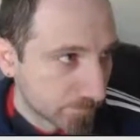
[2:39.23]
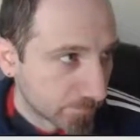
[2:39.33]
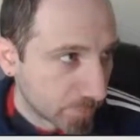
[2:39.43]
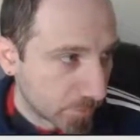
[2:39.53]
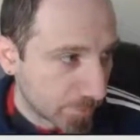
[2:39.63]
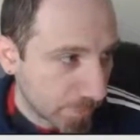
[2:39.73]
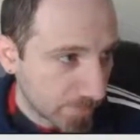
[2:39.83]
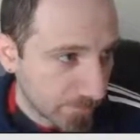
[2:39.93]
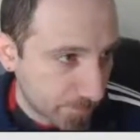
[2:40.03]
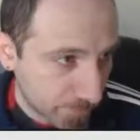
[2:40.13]
your
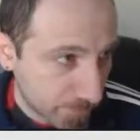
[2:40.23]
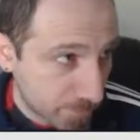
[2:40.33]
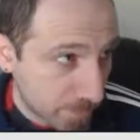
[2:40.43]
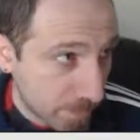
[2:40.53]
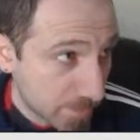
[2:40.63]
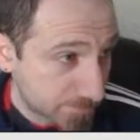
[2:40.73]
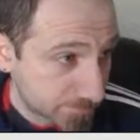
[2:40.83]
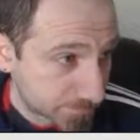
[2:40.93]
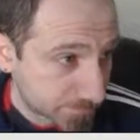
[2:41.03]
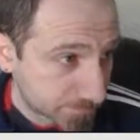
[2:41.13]
meter for critical art,
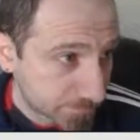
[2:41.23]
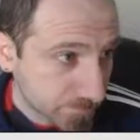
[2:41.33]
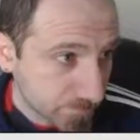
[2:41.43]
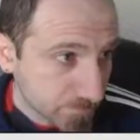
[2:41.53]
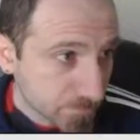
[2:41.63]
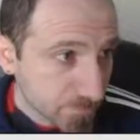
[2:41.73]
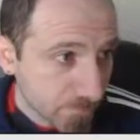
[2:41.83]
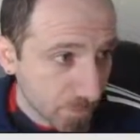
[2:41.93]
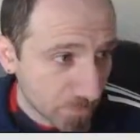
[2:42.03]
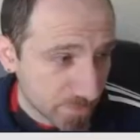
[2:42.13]

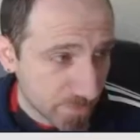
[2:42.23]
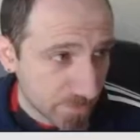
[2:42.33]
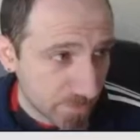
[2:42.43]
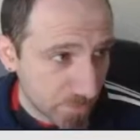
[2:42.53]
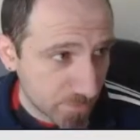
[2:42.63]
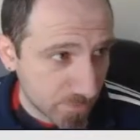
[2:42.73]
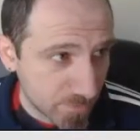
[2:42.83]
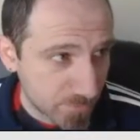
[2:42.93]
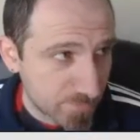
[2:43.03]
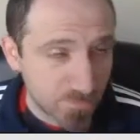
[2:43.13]
I would suggest using
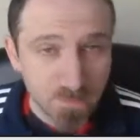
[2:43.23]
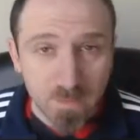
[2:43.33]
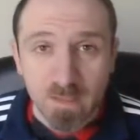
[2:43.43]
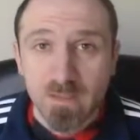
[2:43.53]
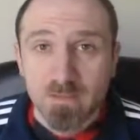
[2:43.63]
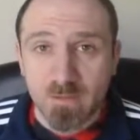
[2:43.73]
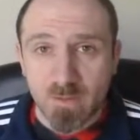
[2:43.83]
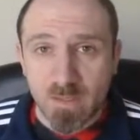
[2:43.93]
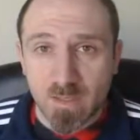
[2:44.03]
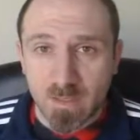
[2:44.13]
it so
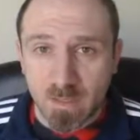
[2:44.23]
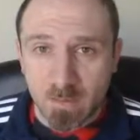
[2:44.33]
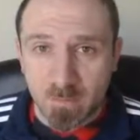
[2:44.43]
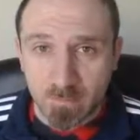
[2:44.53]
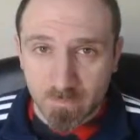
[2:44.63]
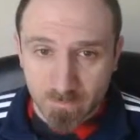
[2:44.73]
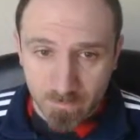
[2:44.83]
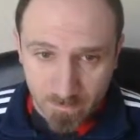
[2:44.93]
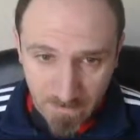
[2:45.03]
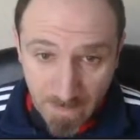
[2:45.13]
that it
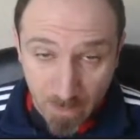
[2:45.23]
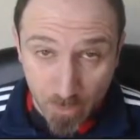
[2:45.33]
KOs